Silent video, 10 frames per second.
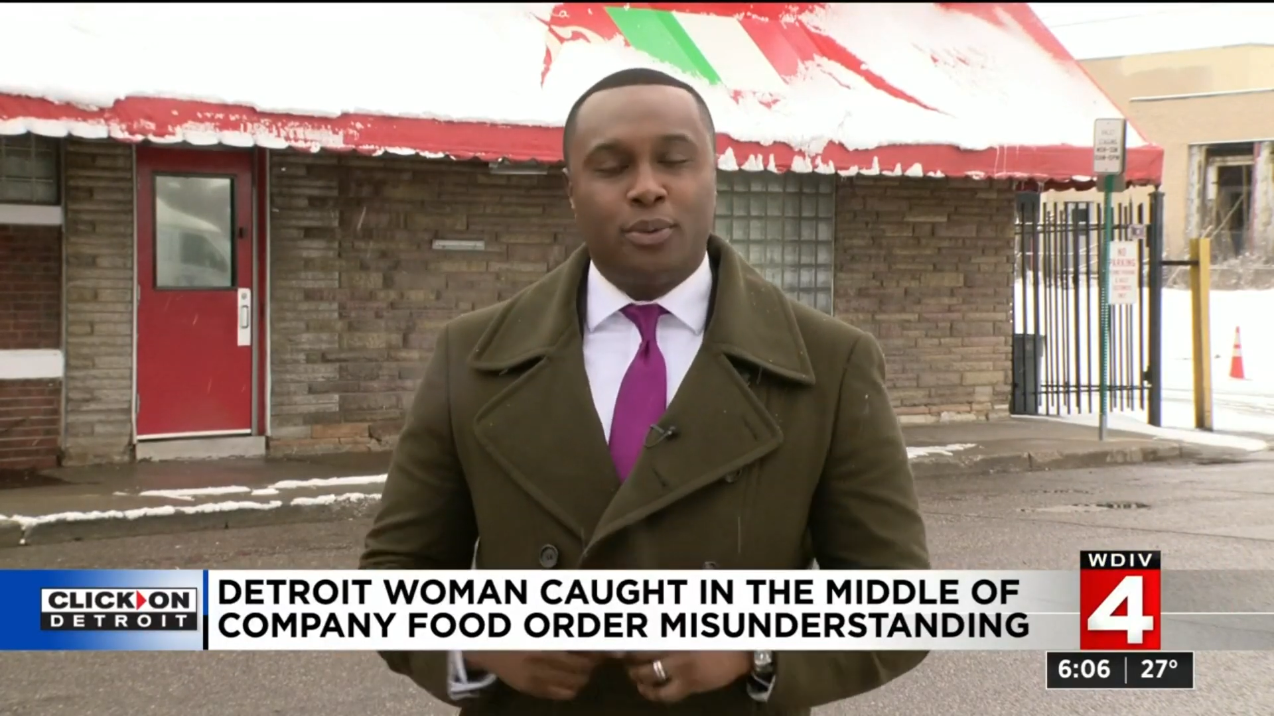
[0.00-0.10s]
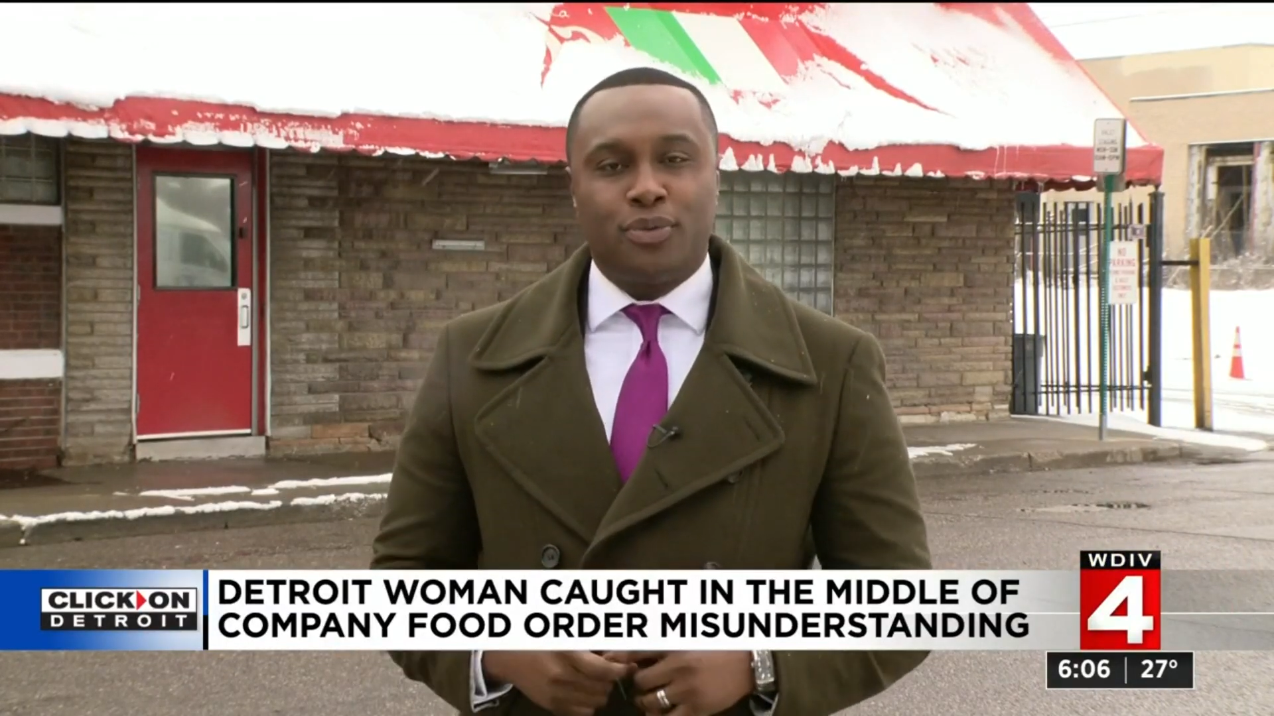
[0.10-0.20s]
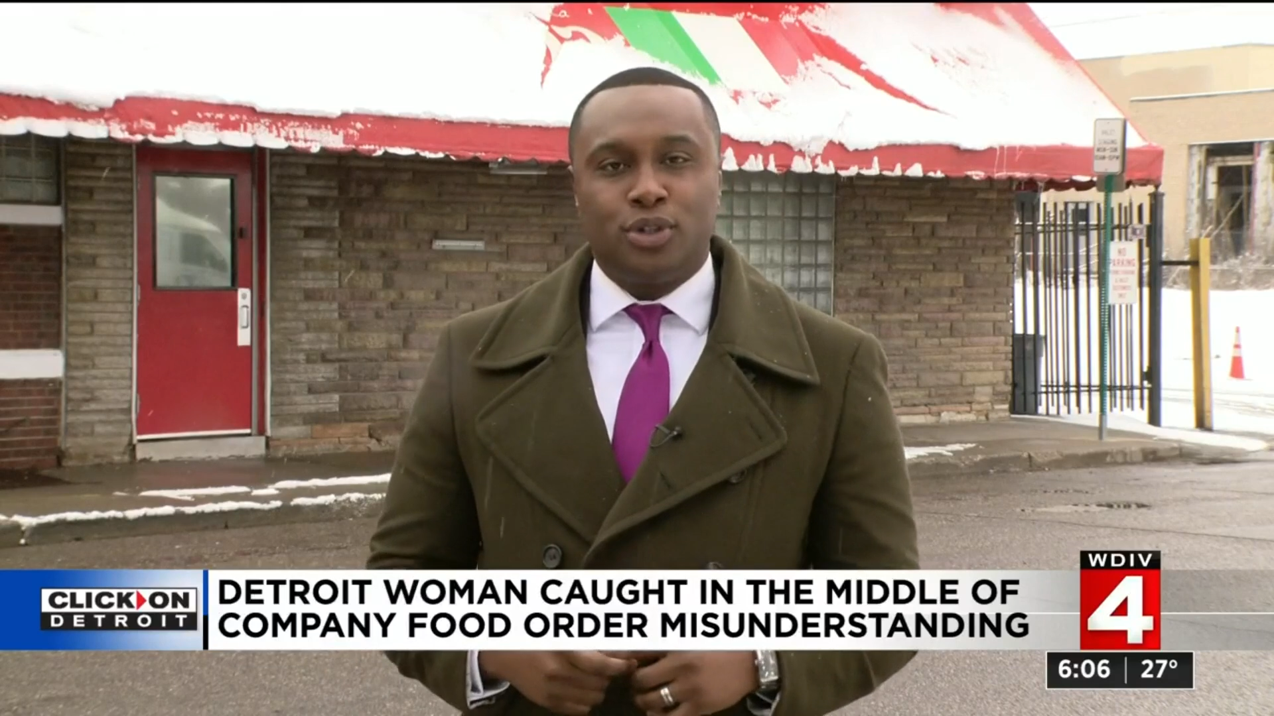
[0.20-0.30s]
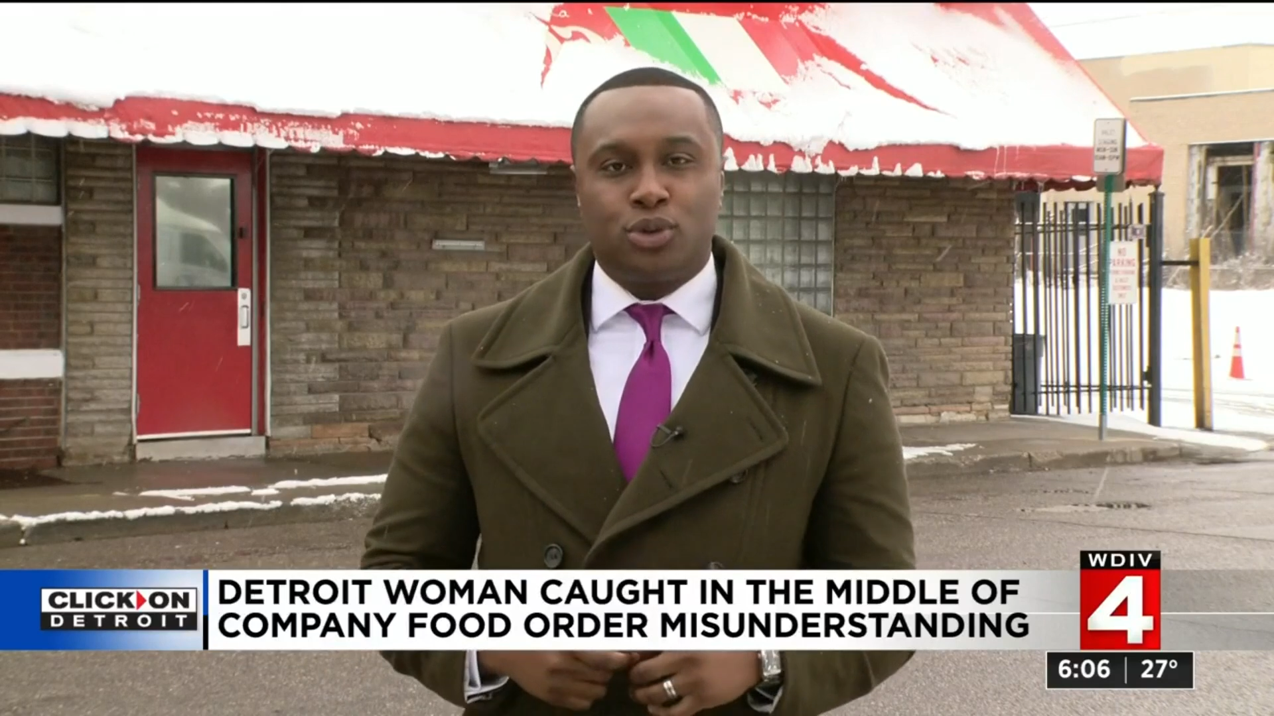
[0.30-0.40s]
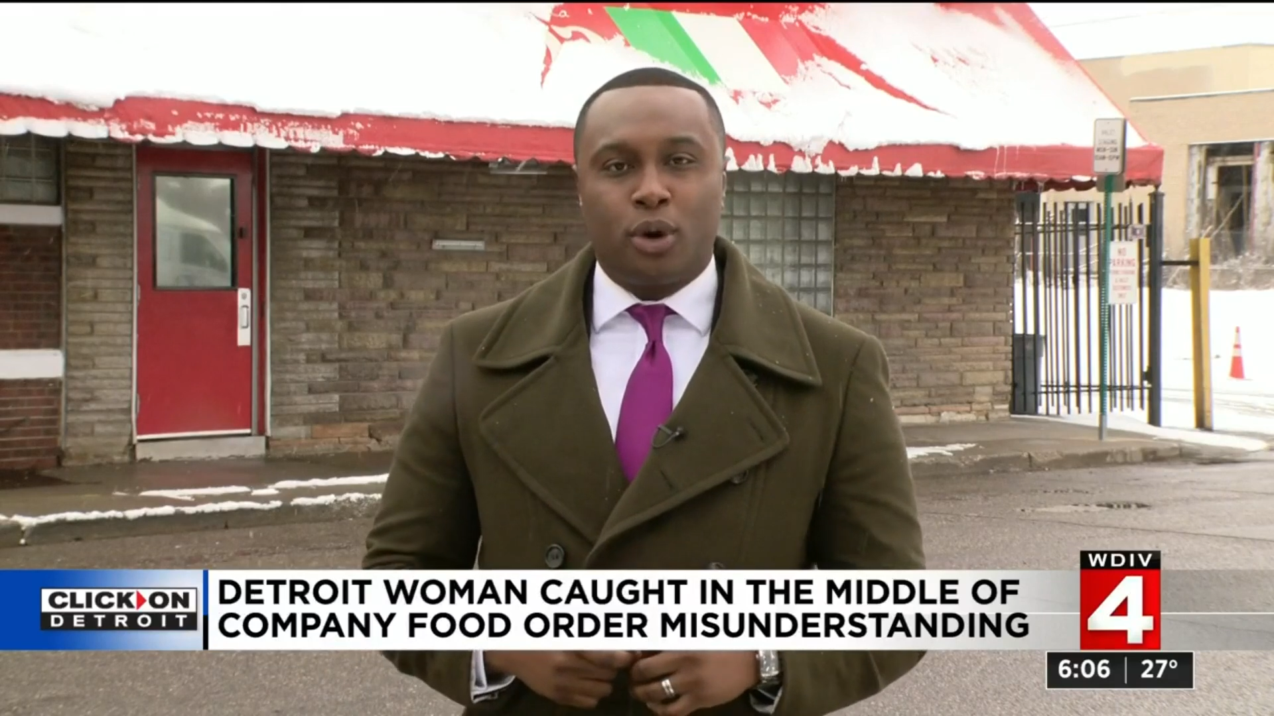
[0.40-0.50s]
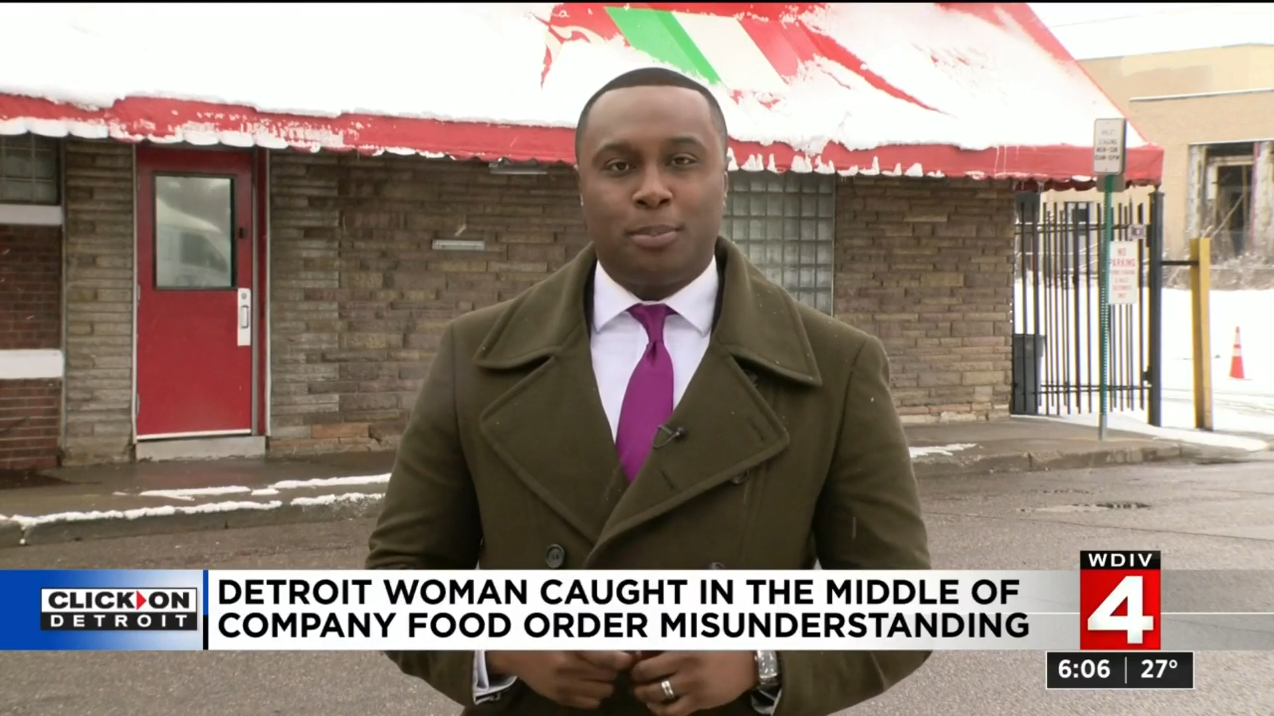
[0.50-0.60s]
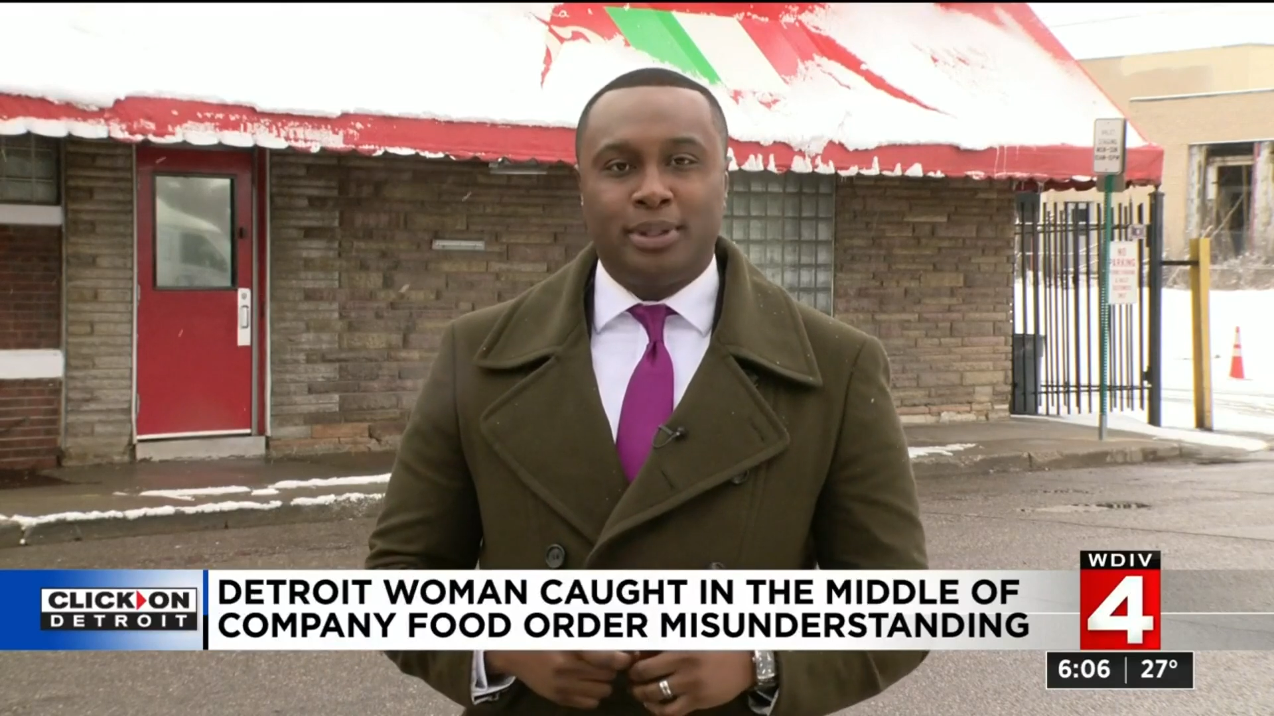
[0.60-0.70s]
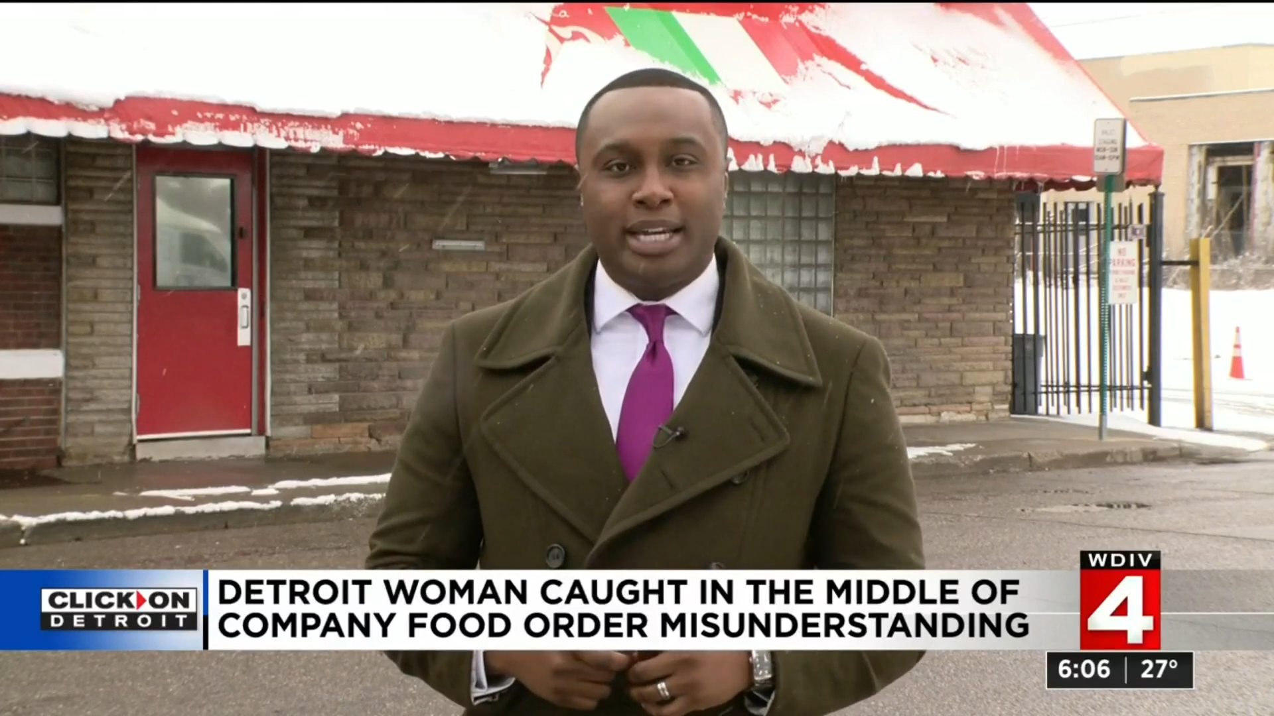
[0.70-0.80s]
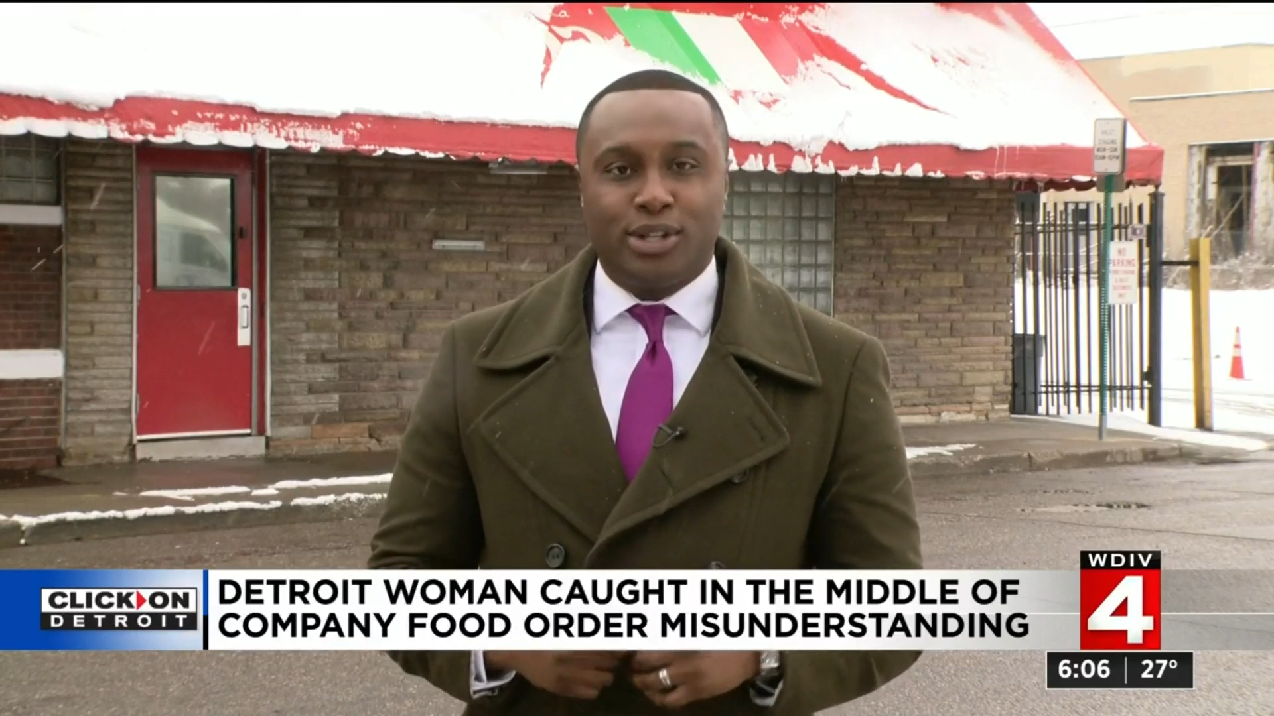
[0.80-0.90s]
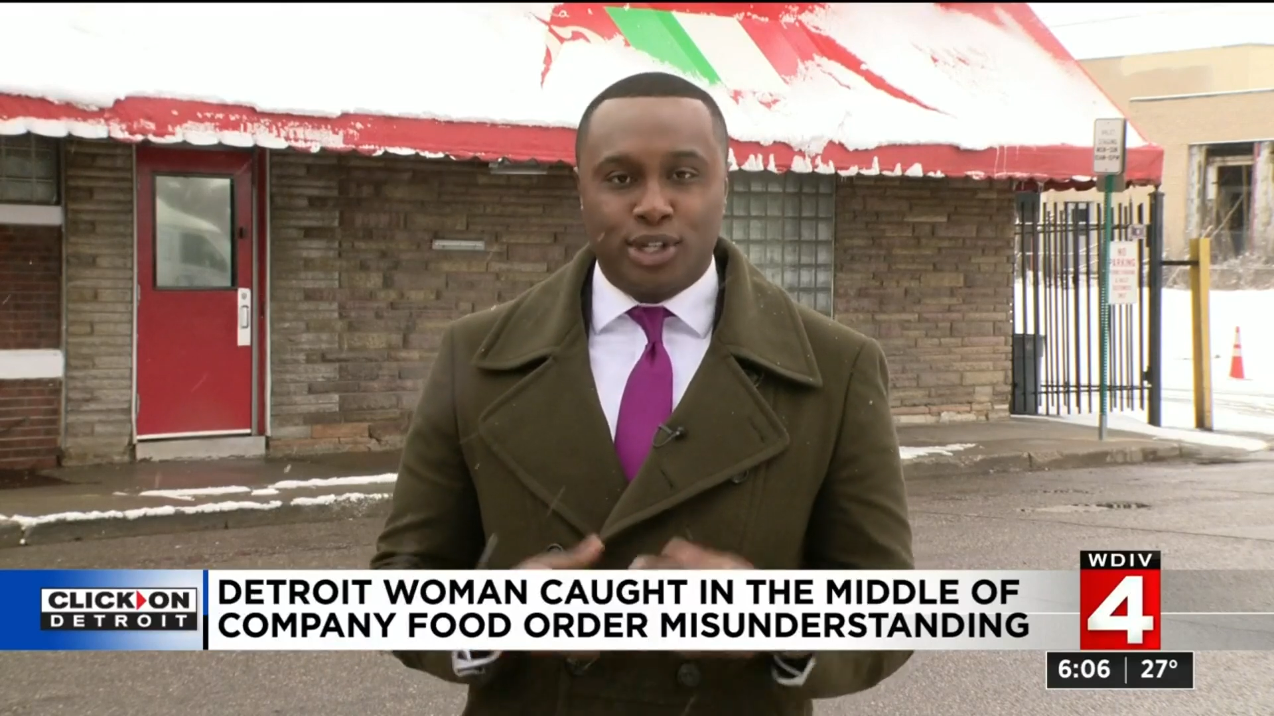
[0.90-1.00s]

with Detroit police